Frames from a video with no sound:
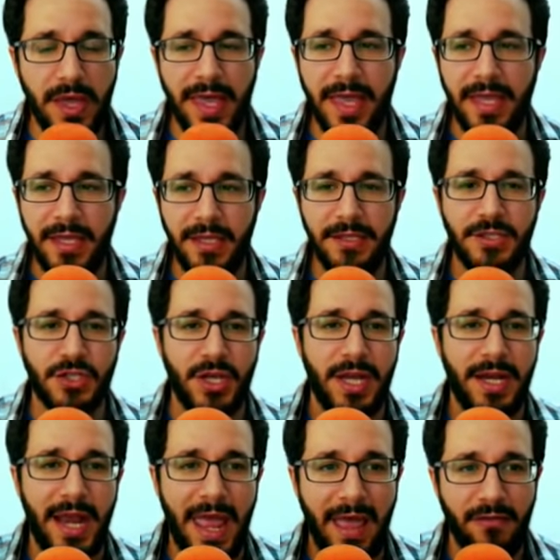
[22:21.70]
each
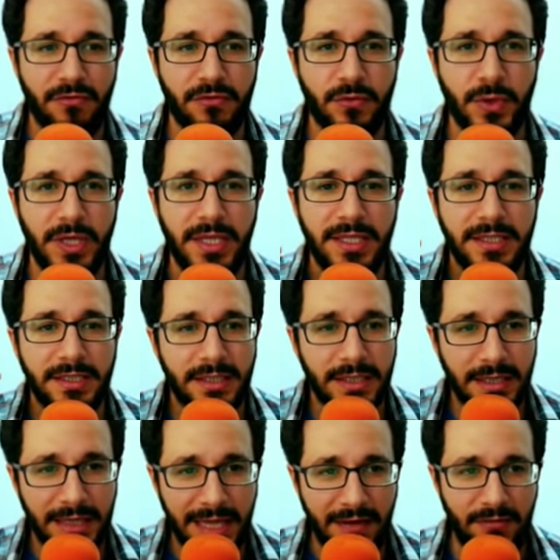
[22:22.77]
and every
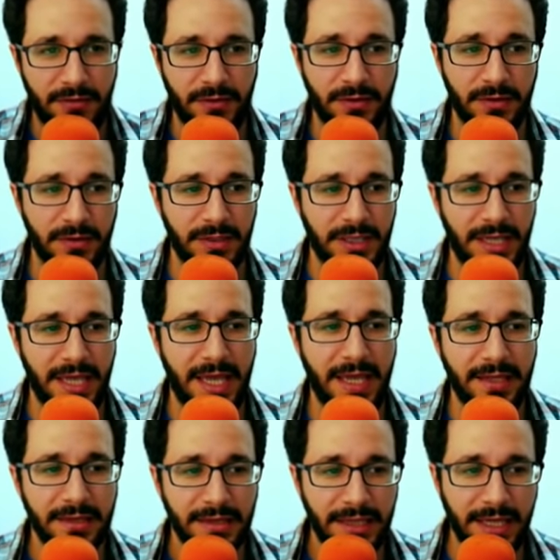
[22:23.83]
level
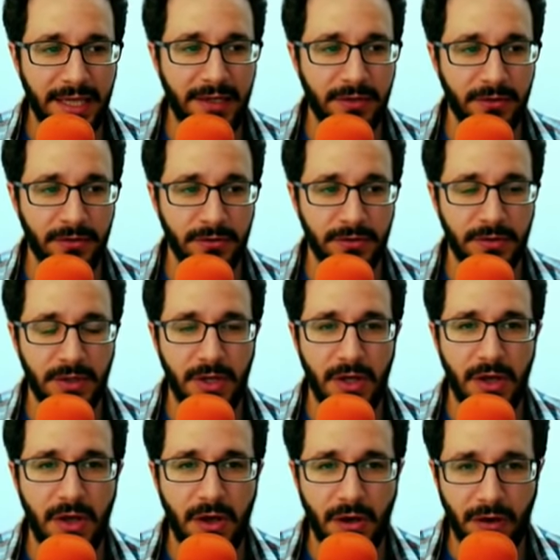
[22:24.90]
and layer
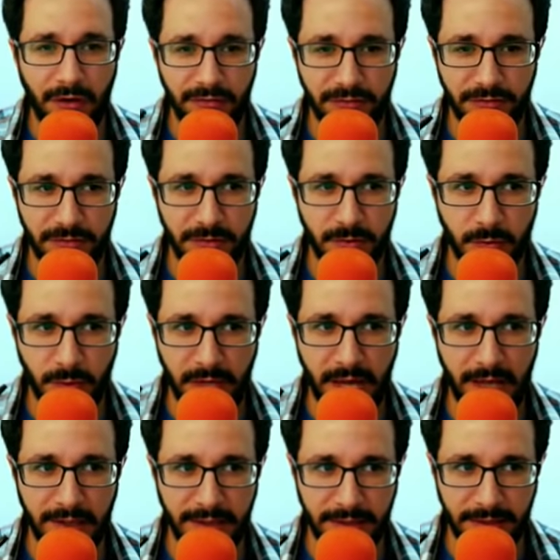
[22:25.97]
of
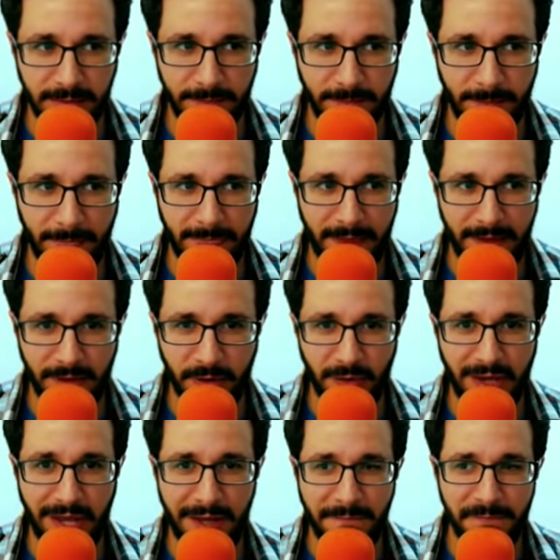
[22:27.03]
reality.
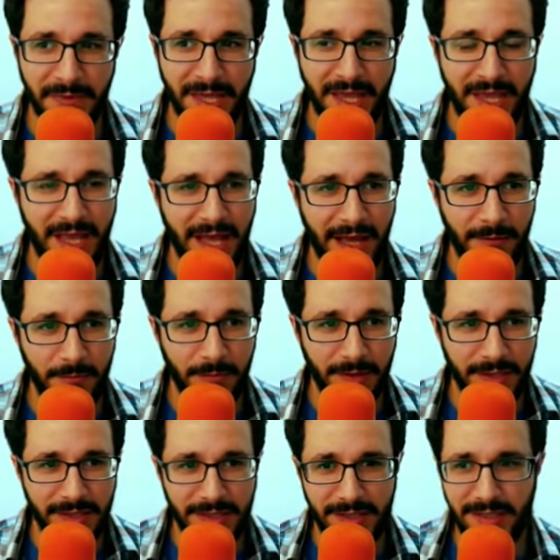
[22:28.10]
Okay, uh,
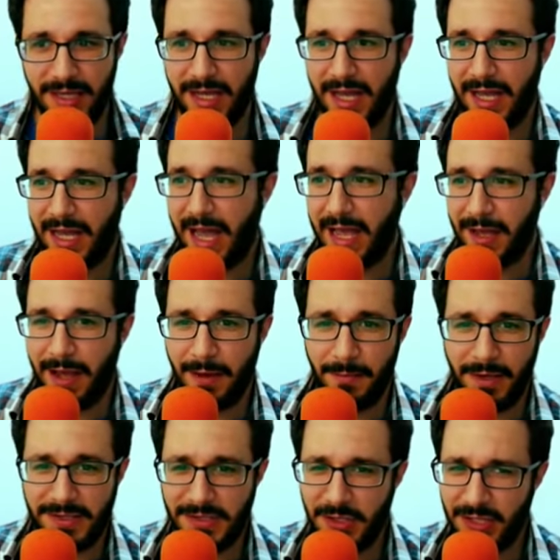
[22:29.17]
I, I,
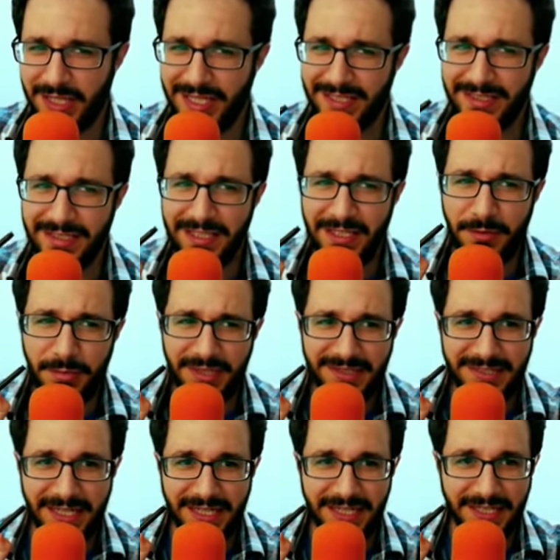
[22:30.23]
it's going to get a little bit
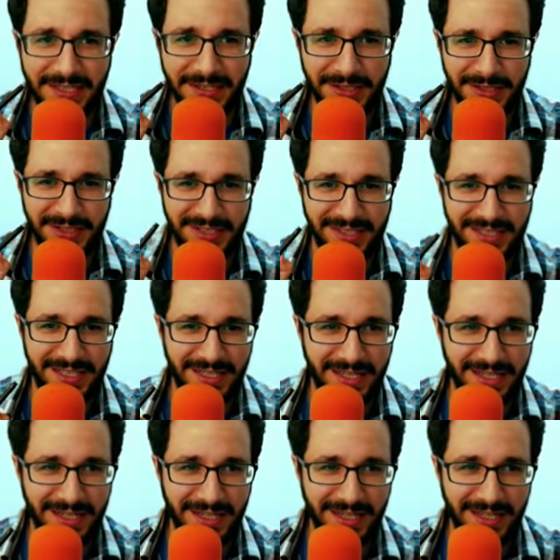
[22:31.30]
technical
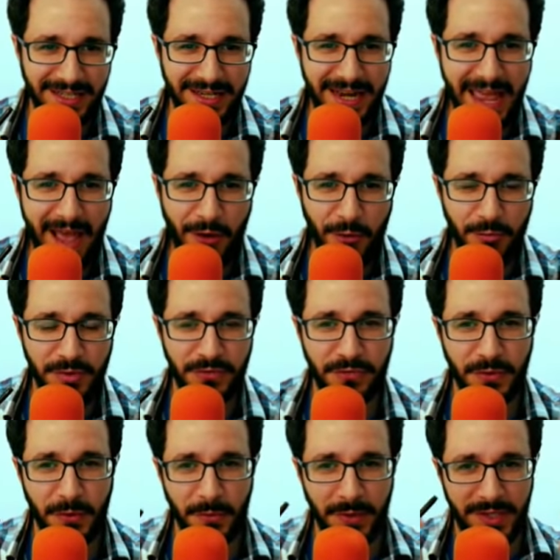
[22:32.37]
uh, now
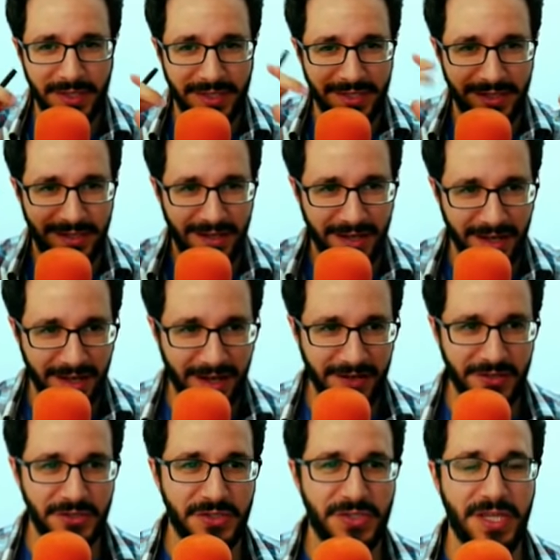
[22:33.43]
before we can
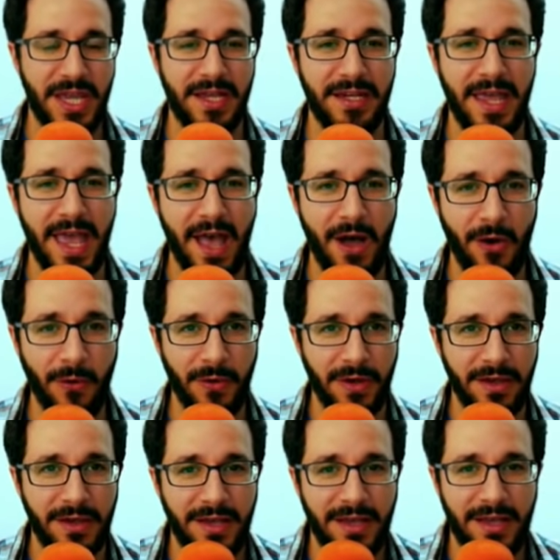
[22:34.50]
understand how
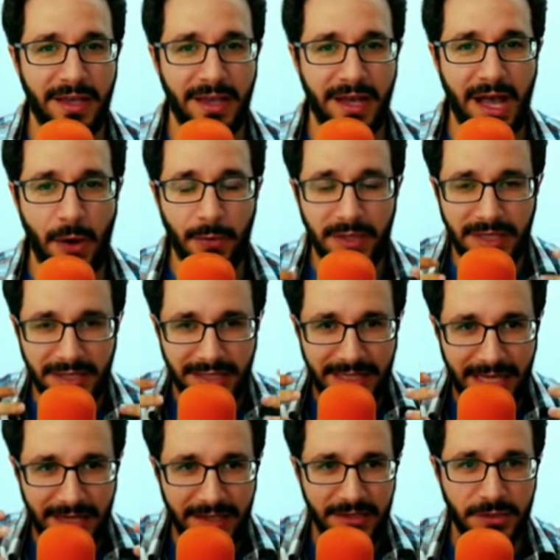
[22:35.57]
uh, how we can
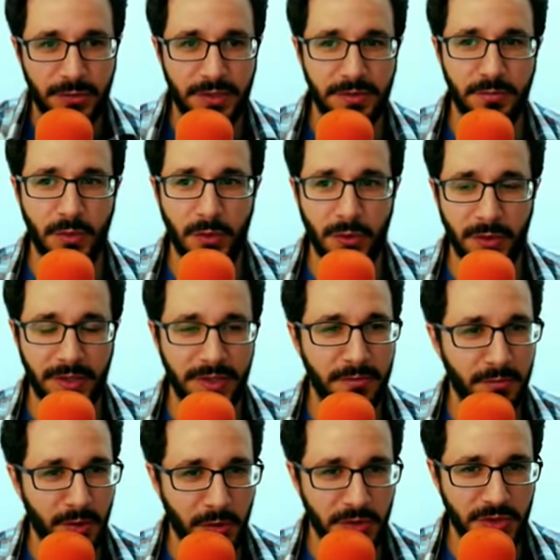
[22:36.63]
get into it more
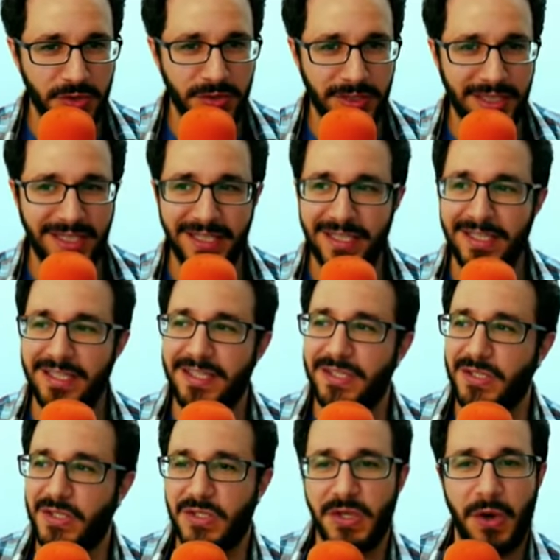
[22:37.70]
emotionally.
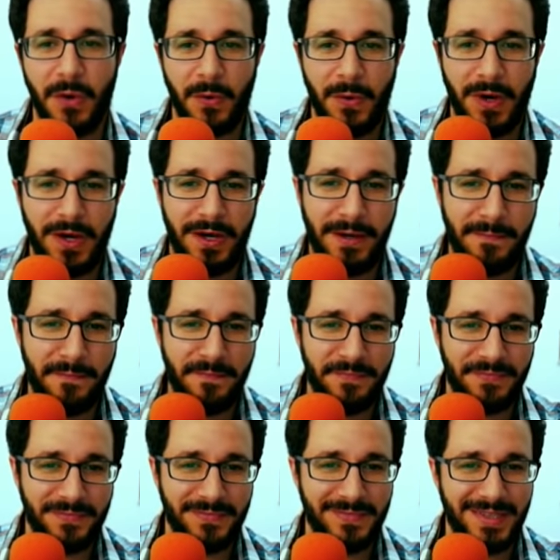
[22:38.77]
So um,
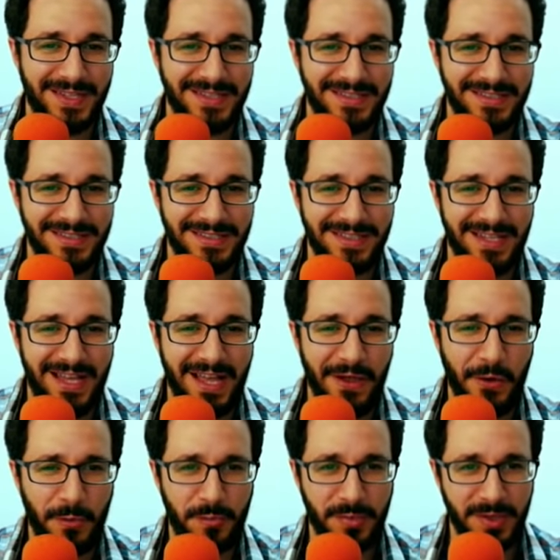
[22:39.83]
I
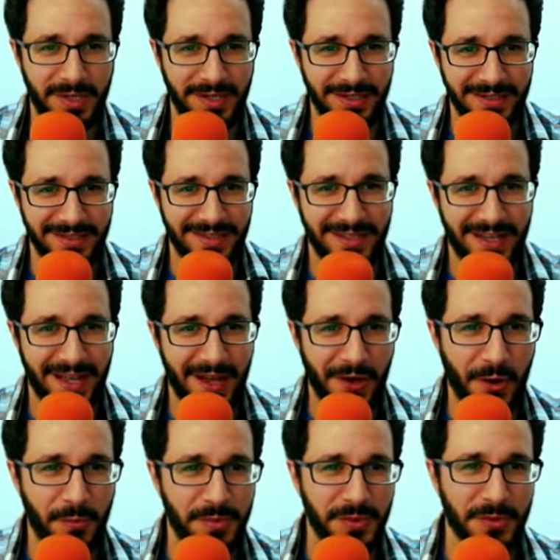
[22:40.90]
hope uh, I
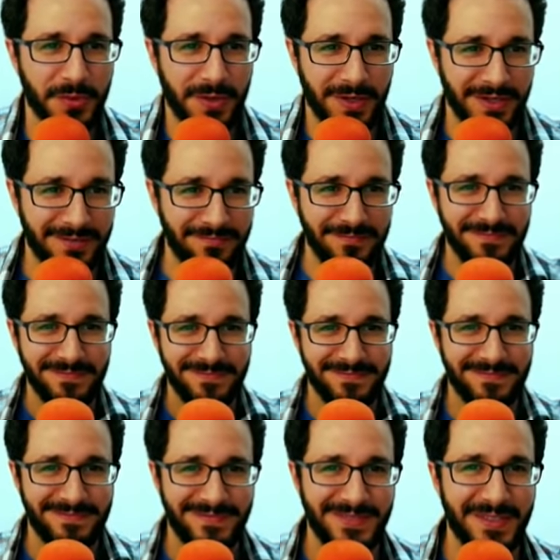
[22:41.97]
hope you're um,
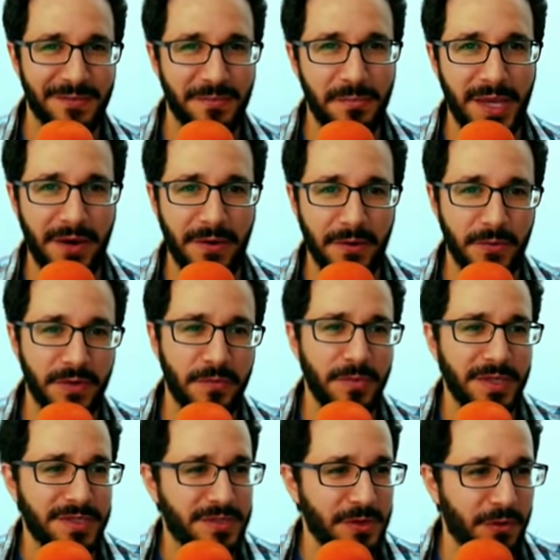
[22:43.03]
bearing with me
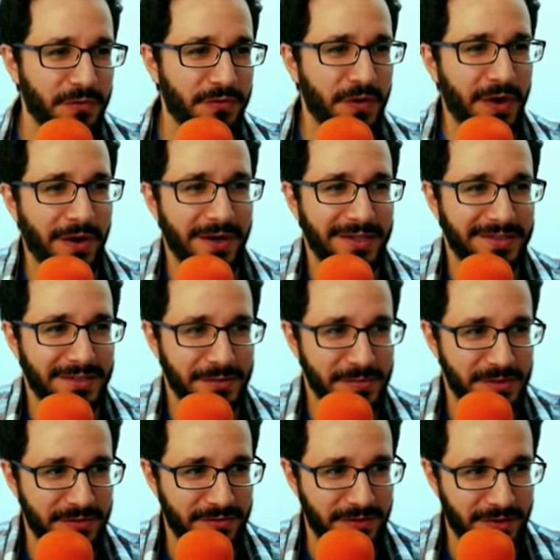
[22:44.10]
so far in terms
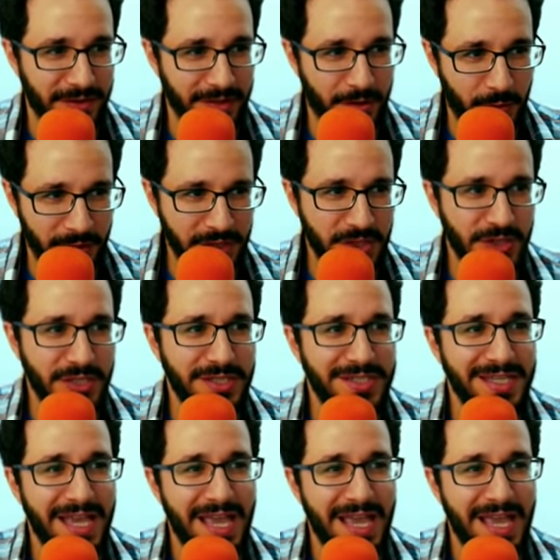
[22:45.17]
of uh, uh, questions.